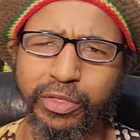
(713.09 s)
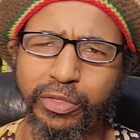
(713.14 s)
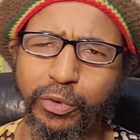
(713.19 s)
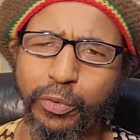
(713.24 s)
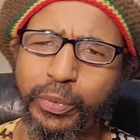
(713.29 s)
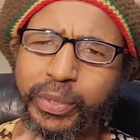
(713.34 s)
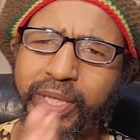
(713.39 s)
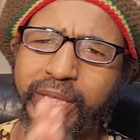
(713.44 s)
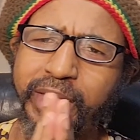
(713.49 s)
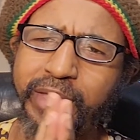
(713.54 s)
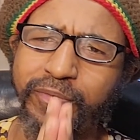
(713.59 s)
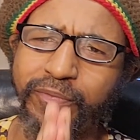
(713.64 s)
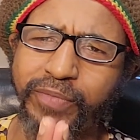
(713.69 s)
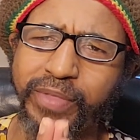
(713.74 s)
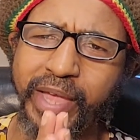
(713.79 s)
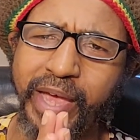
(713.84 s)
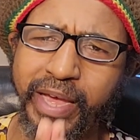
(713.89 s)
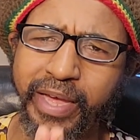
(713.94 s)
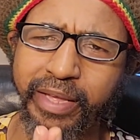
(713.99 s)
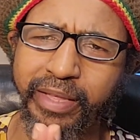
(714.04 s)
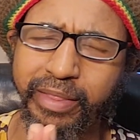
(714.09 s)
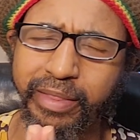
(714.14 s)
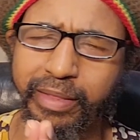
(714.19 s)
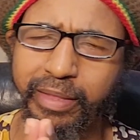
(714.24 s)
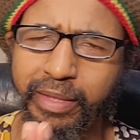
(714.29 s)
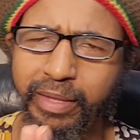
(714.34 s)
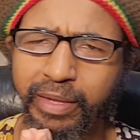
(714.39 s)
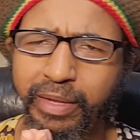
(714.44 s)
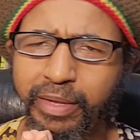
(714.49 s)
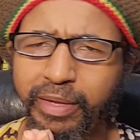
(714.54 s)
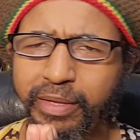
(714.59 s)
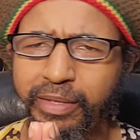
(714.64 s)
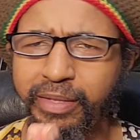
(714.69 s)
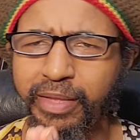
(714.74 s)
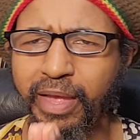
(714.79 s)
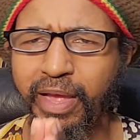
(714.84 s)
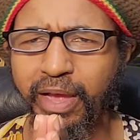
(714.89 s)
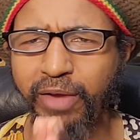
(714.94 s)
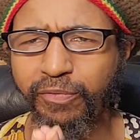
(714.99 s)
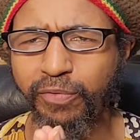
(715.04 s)
So we give thanks
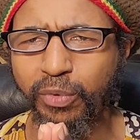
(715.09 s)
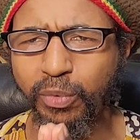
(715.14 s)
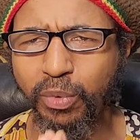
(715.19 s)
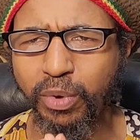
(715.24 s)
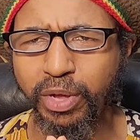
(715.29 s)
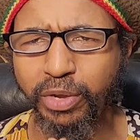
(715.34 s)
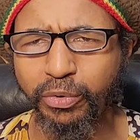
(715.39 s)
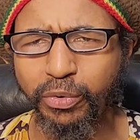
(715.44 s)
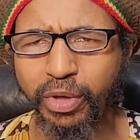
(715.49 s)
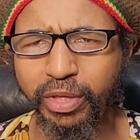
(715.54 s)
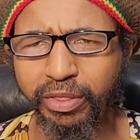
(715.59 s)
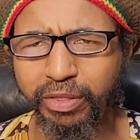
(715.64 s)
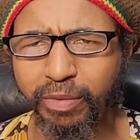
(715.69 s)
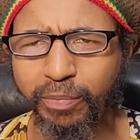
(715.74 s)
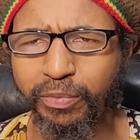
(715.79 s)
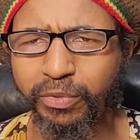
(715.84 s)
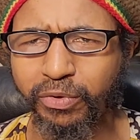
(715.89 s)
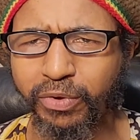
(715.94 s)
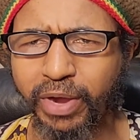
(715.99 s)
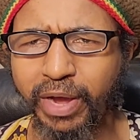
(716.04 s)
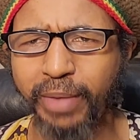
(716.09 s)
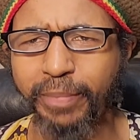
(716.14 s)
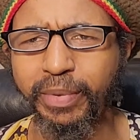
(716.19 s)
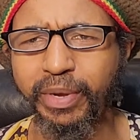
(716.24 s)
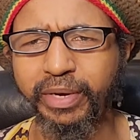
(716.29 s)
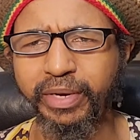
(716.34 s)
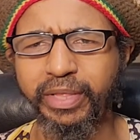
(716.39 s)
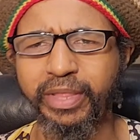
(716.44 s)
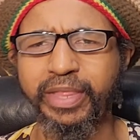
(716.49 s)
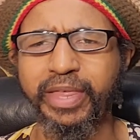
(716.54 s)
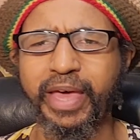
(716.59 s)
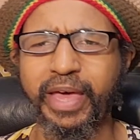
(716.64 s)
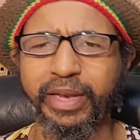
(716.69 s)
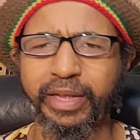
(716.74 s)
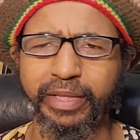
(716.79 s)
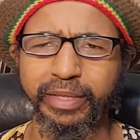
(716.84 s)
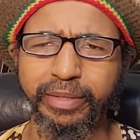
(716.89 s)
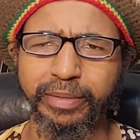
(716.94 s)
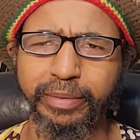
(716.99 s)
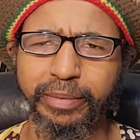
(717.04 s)
to everyone who has subscribed on the
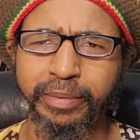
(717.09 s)
channel,